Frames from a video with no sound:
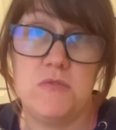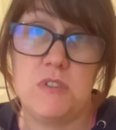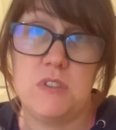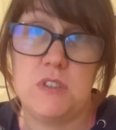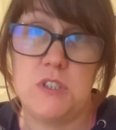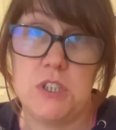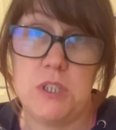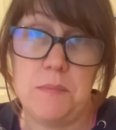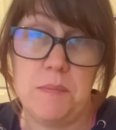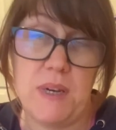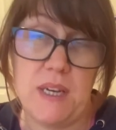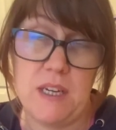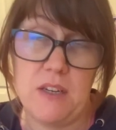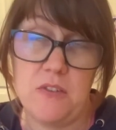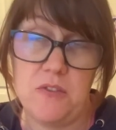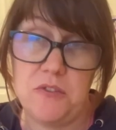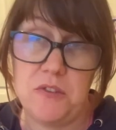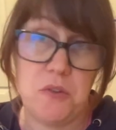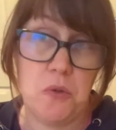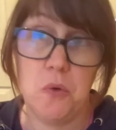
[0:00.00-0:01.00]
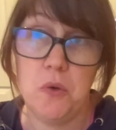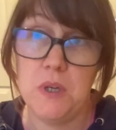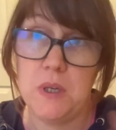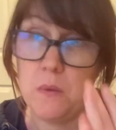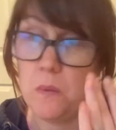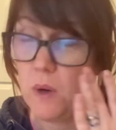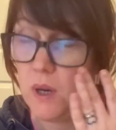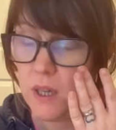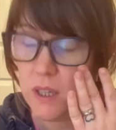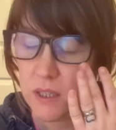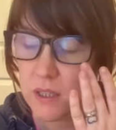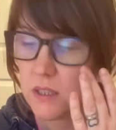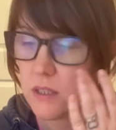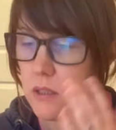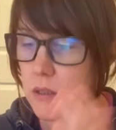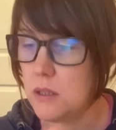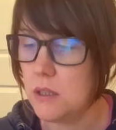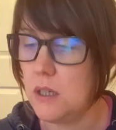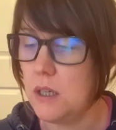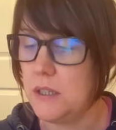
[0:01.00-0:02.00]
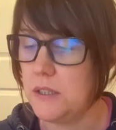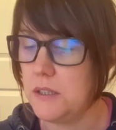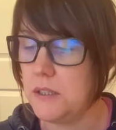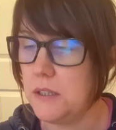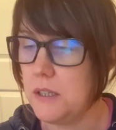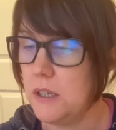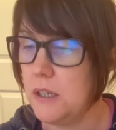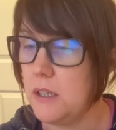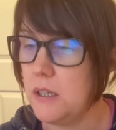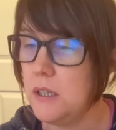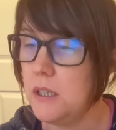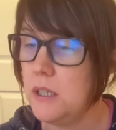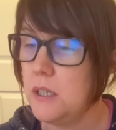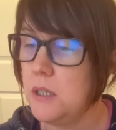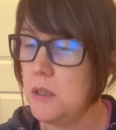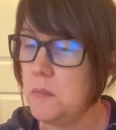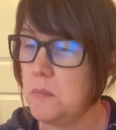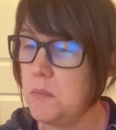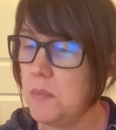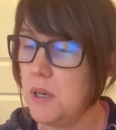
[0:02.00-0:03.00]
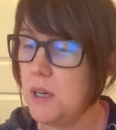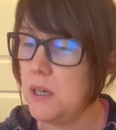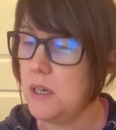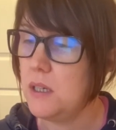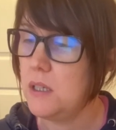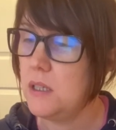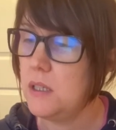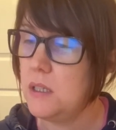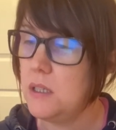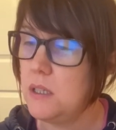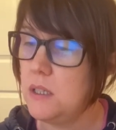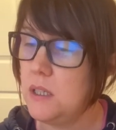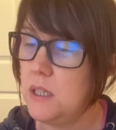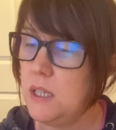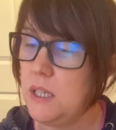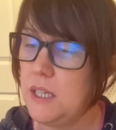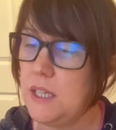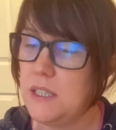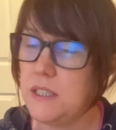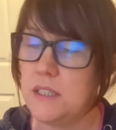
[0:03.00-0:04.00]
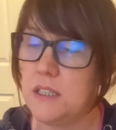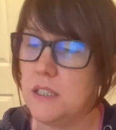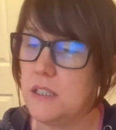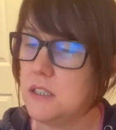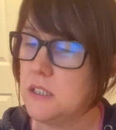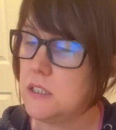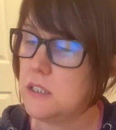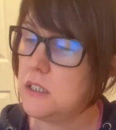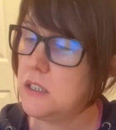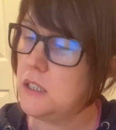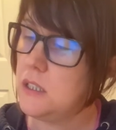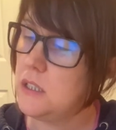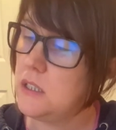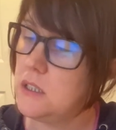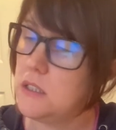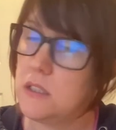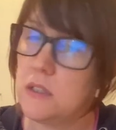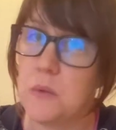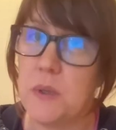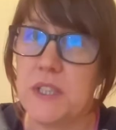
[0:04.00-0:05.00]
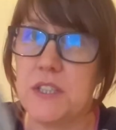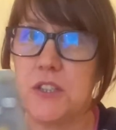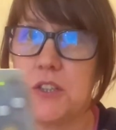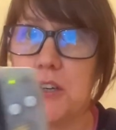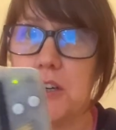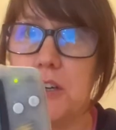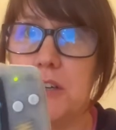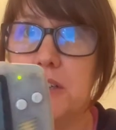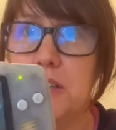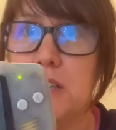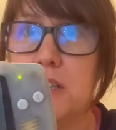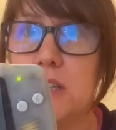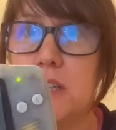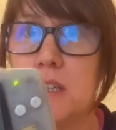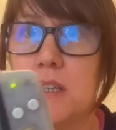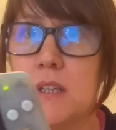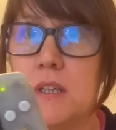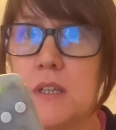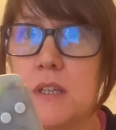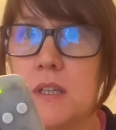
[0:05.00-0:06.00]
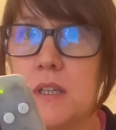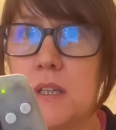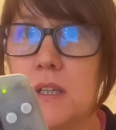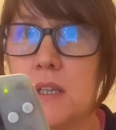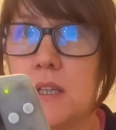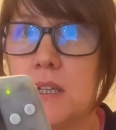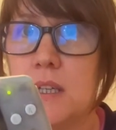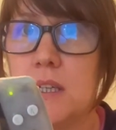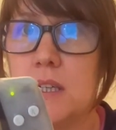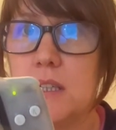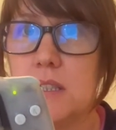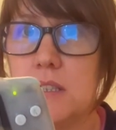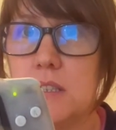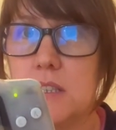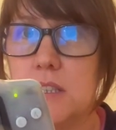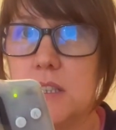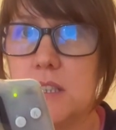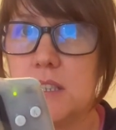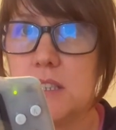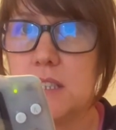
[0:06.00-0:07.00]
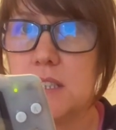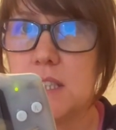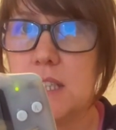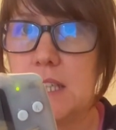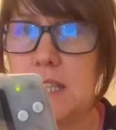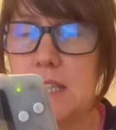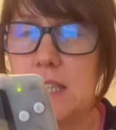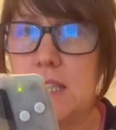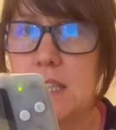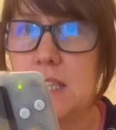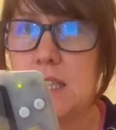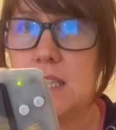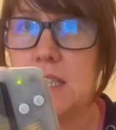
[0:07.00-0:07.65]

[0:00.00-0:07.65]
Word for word: she may have thought it worked, I don't know. But it does switch on, as you can see.